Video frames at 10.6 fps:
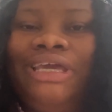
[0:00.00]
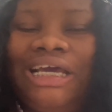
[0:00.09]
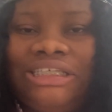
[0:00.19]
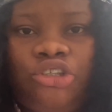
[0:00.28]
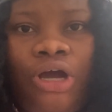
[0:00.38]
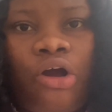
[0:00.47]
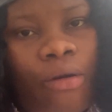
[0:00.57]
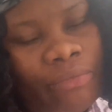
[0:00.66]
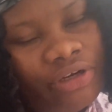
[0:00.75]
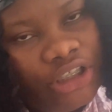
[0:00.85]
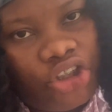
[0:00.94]
get your
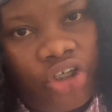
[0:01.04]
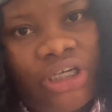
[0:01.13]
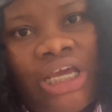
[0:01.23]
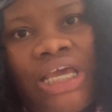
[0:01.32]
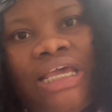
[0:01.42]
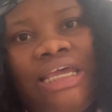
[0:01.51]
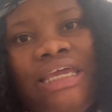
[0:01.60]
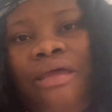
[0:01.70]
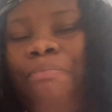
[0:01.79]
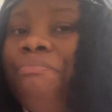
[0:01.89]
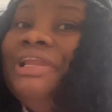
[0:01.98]
accommodation in
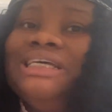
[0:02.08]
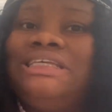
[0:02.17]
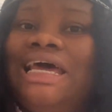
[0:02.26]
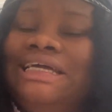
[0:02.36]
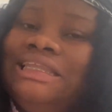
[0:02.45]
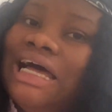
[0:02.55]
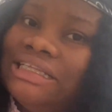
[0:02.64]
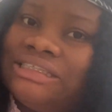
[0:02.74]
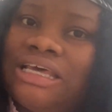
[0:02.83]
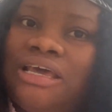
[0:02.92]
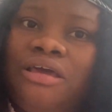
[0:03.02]
a place like that,
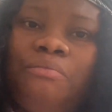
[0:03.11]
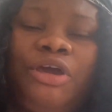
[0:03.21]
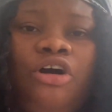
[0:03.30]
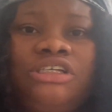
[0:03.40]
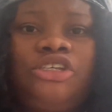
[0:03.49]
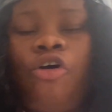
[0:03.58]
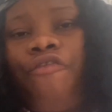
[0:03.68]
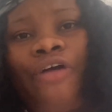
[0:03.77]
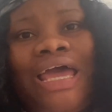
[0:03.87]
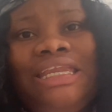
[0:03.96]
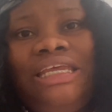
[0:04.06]
because of
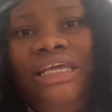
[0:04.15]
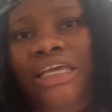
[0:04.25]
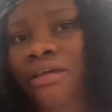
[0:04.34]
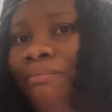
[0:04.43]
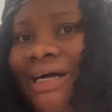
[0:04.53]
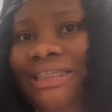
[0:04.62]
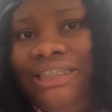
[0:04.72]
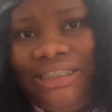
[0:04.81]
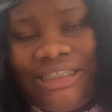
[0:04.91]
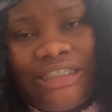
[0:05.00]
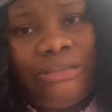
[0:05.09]
any
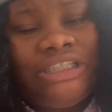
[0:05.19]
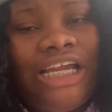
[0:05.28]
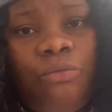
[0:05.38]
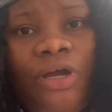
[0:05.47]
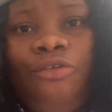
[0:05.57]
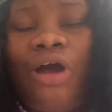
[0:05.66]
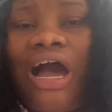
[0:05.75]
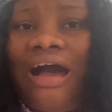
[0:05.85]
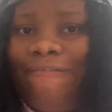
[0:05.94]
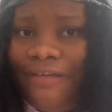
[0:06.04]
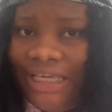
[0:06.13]
emergency, especially when you
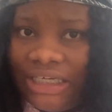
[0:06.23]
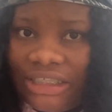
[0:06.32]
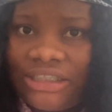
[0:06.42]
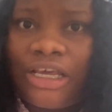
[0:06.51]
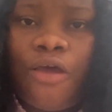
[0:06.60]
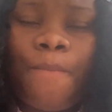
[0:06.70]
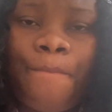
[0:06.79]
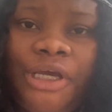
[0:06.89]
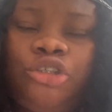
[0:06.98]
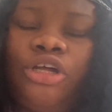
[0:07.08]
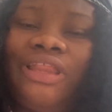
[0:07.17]
have kids.
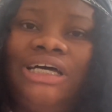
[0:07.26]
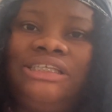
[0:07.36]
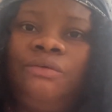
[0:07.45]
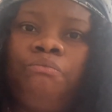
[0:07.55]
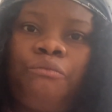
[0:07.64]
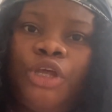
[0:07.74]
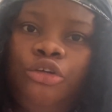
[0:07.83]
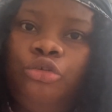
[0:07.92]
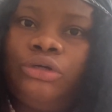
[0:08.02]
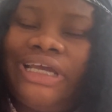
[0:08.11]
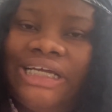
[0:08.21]
Make sure that
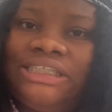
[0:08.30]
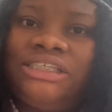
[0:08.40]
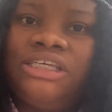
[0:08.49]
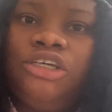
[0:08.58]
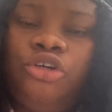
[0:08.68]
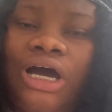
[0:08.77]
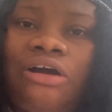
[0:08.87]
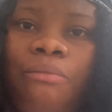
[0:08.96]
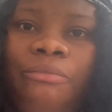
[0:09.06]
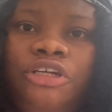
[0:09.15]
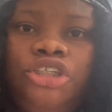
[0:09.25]
you get your
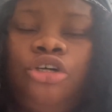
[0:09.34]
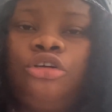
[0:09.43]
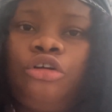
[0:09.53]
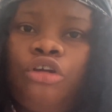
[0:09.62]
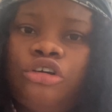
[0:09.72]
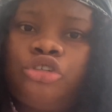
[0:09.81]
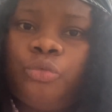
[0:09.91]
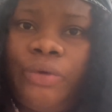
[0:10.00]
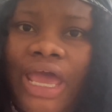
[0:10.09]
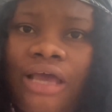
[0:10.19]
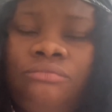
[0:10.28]
accommodation close to
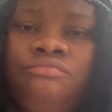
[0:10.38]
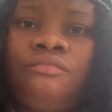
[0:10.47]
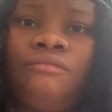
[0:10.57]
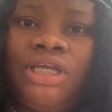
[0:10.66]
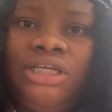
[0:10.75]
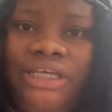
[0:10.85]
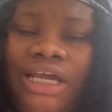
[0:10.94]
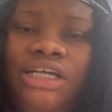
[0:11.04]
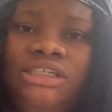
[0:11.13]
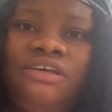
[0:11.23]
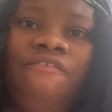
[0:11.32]
where there
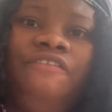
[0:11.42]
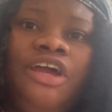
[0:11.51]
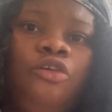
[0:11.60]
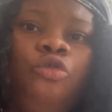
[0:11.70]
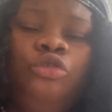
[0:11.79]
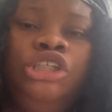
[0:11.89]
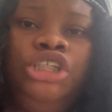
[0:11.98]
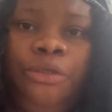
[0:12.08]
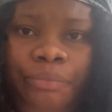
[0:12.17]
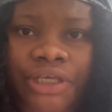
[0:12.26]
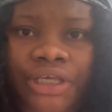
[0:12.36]
is a very good
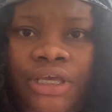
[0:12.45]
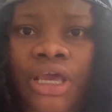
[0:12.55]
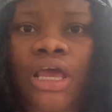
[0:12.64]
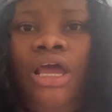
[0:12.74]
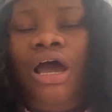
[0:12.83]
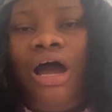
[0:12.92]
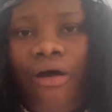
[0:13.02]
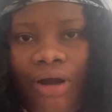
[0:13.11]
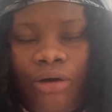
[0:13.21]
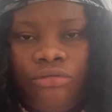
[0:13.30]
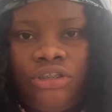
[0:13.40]
GP
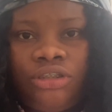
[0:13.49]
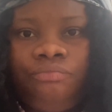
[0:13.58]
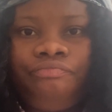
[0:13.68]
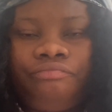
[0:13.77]
around.